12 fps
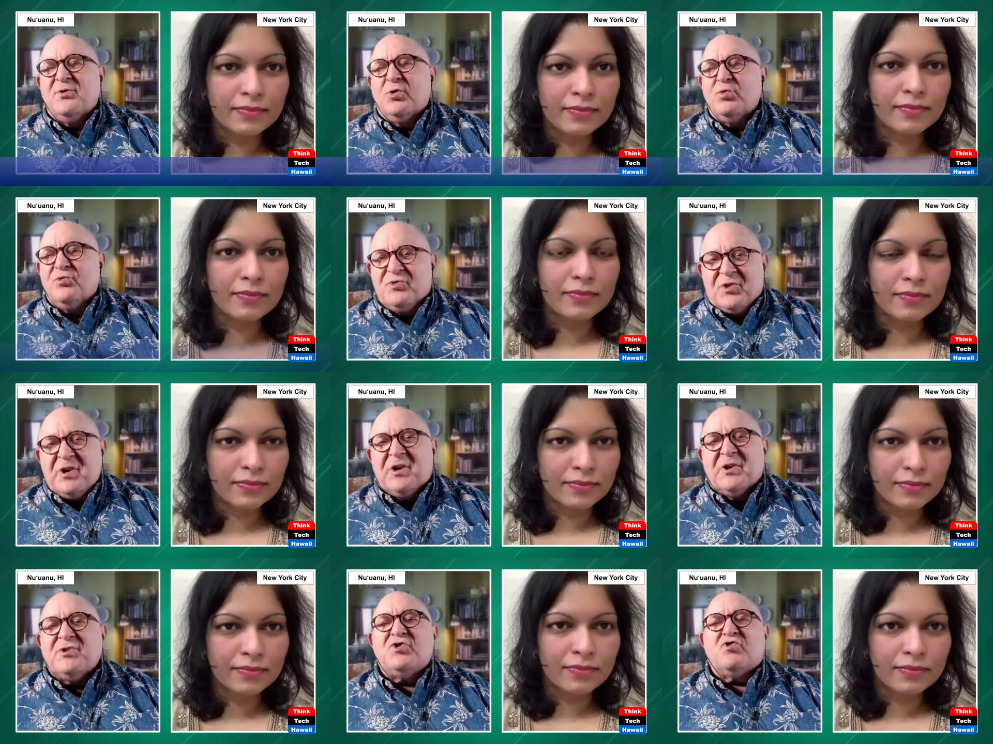Speaker 1: to
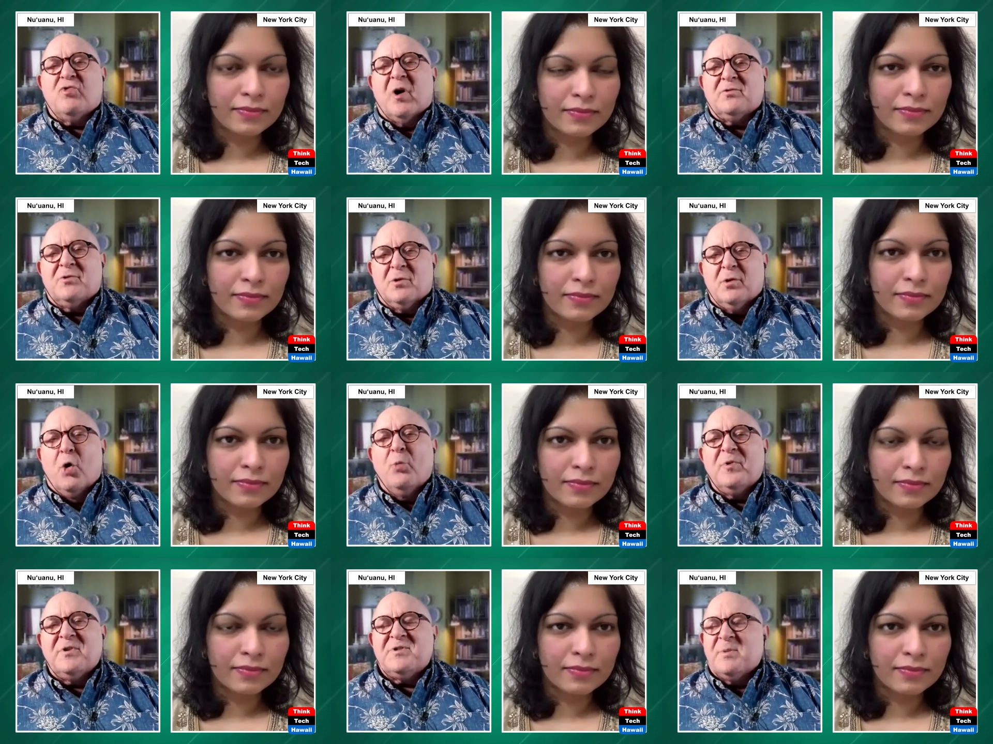deconstruct
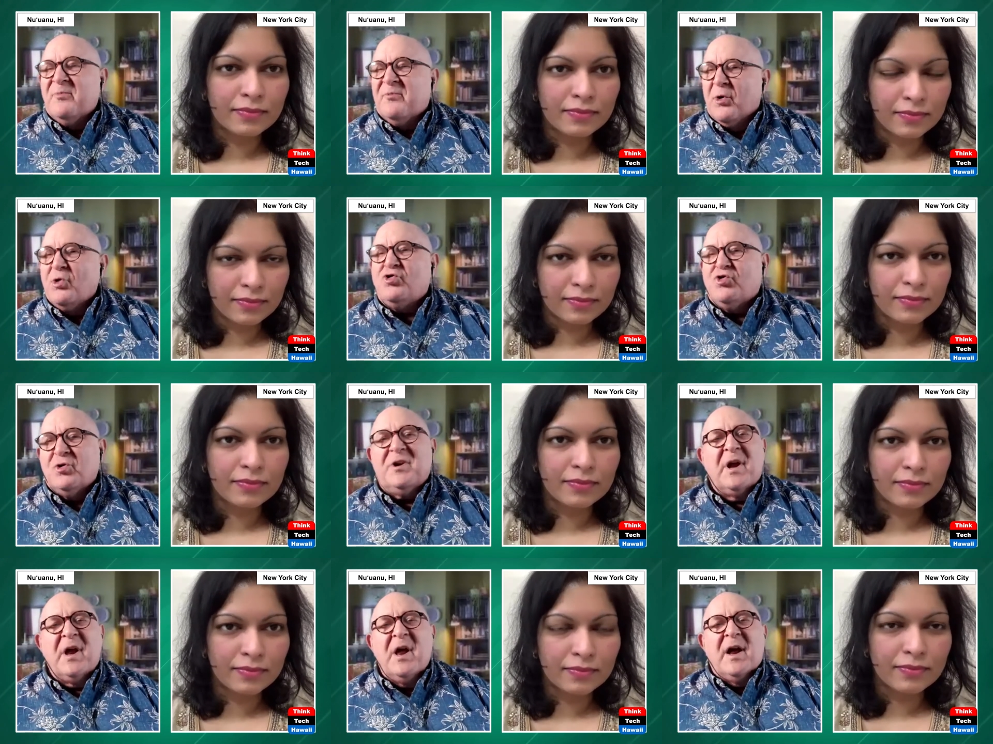globalism
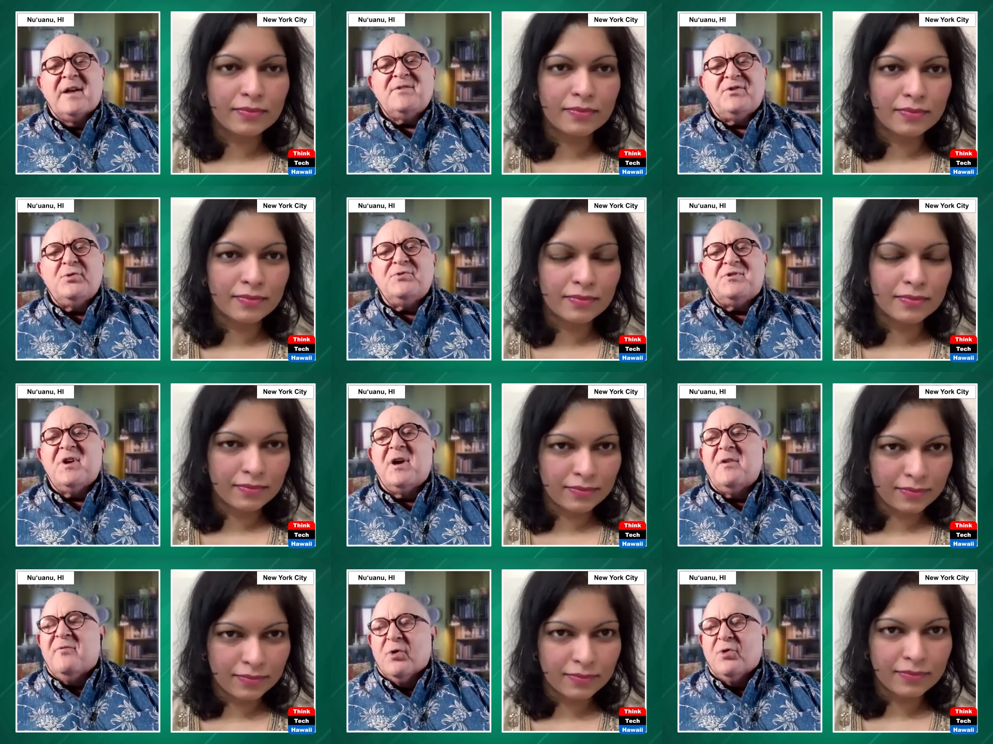virtually, as you
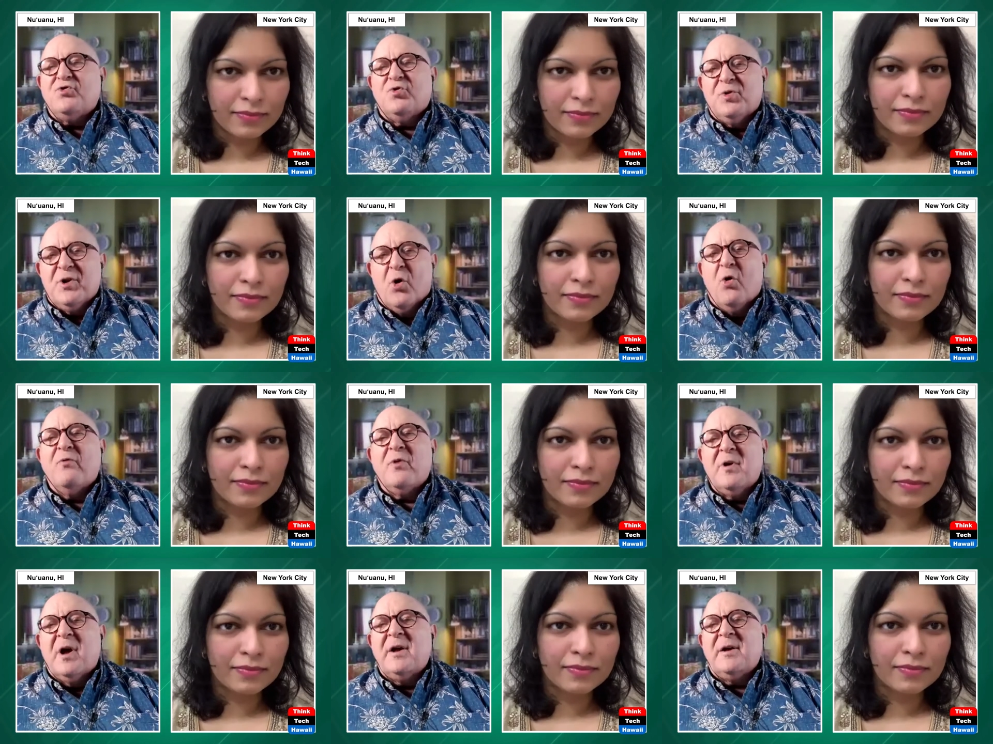said, virtually
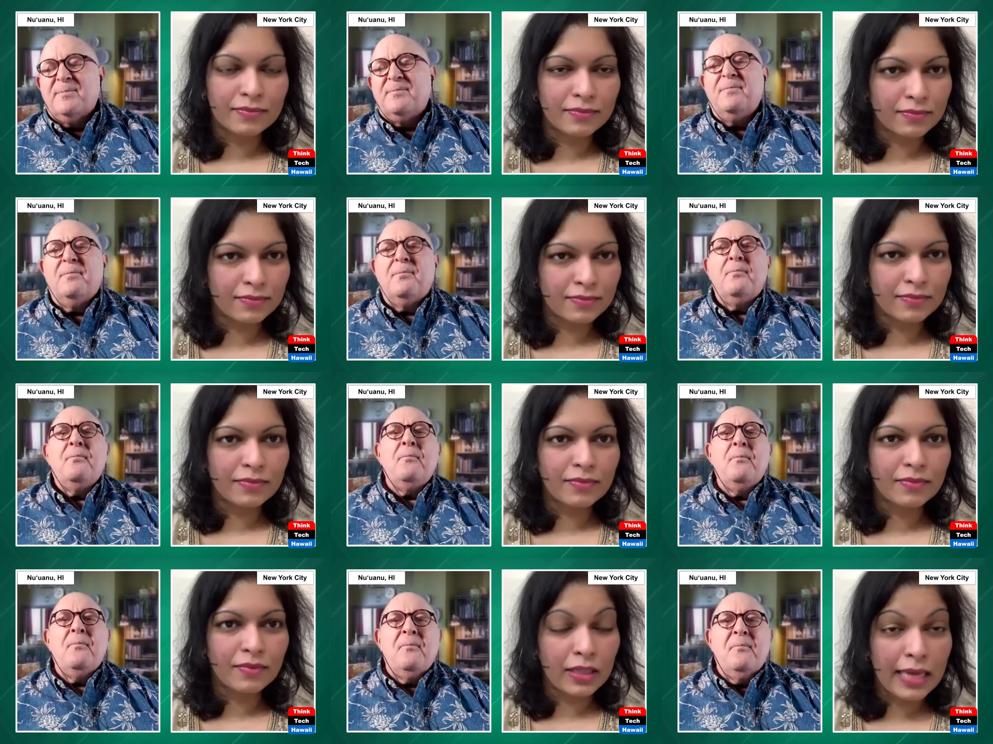overnight.
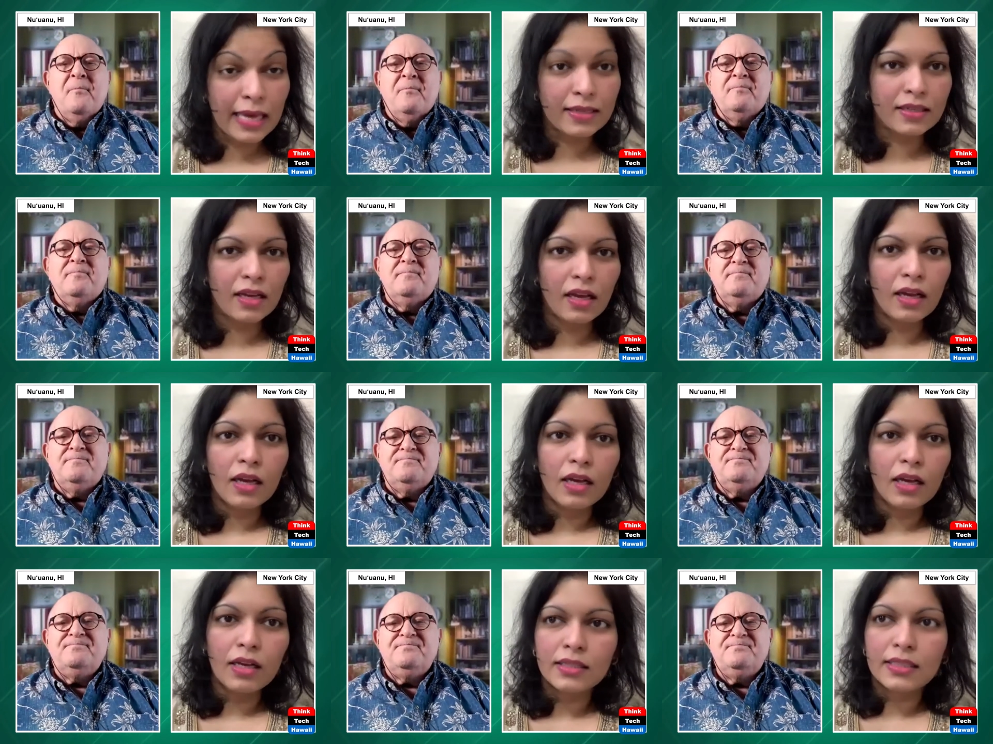
Speaker 2: Yes.
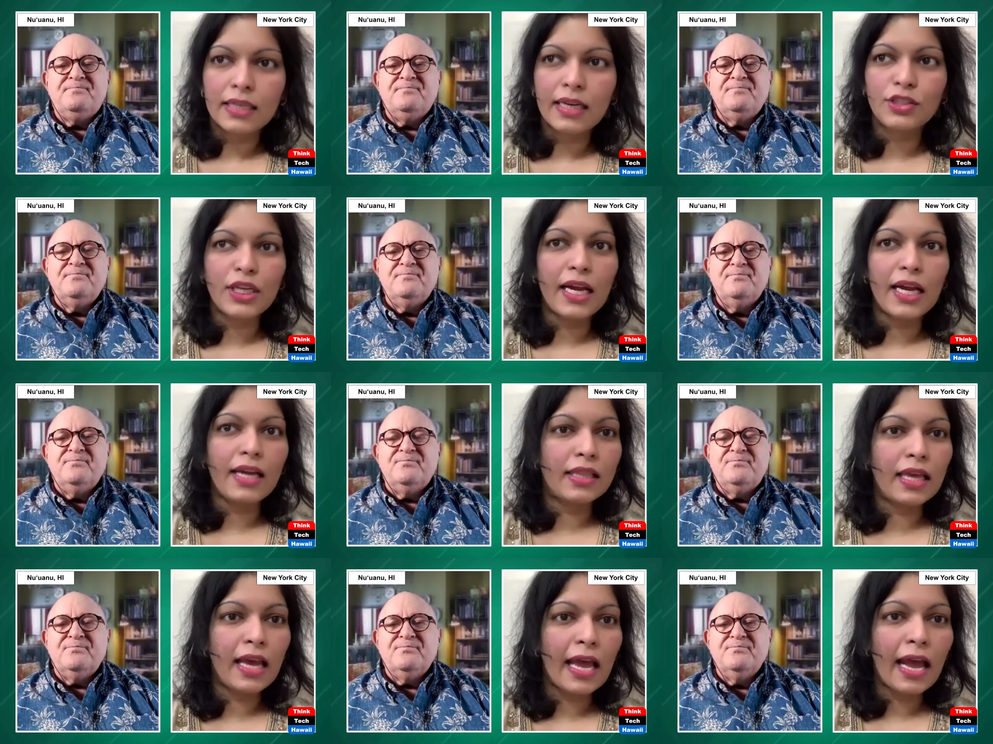See, Jay,
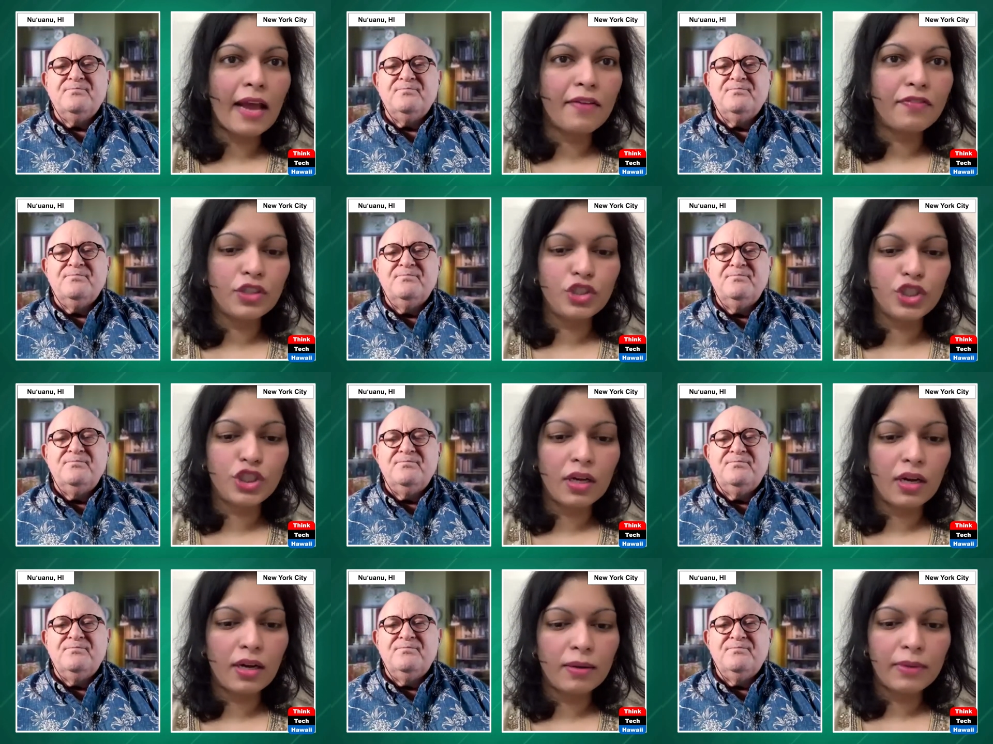they have the,
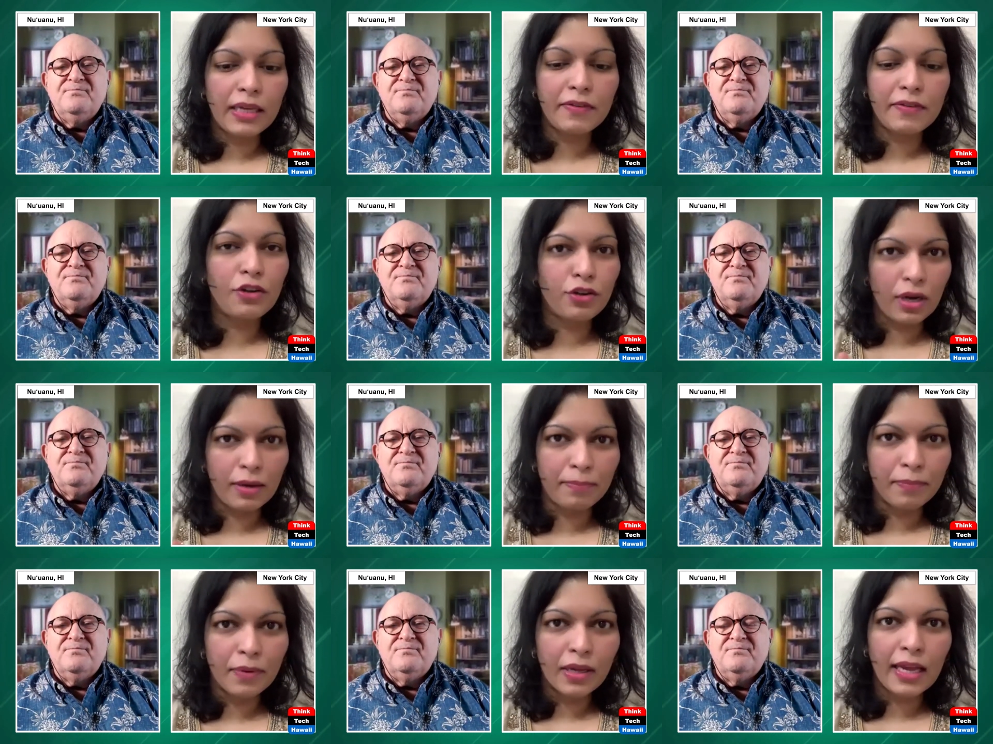uh, even Trump,
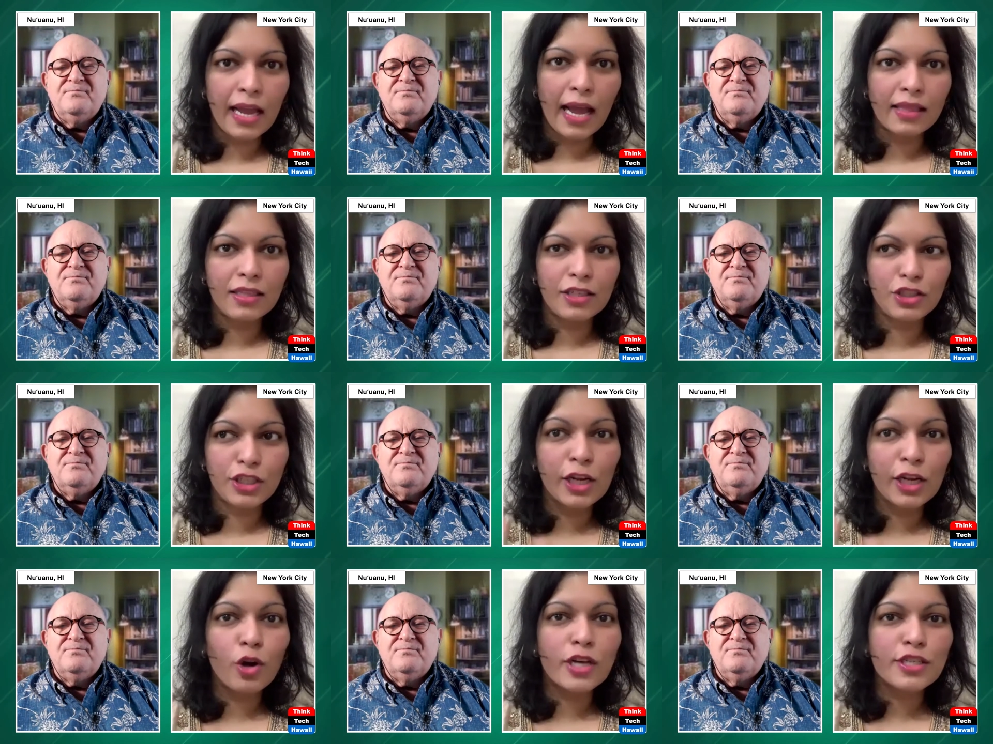he had the
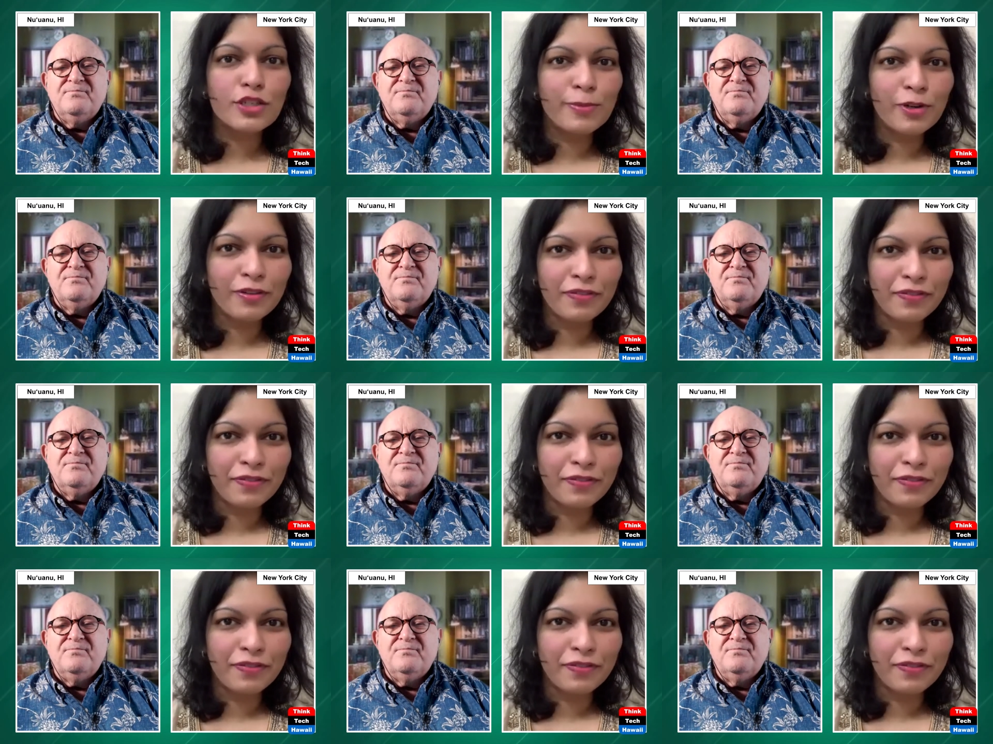jingoism of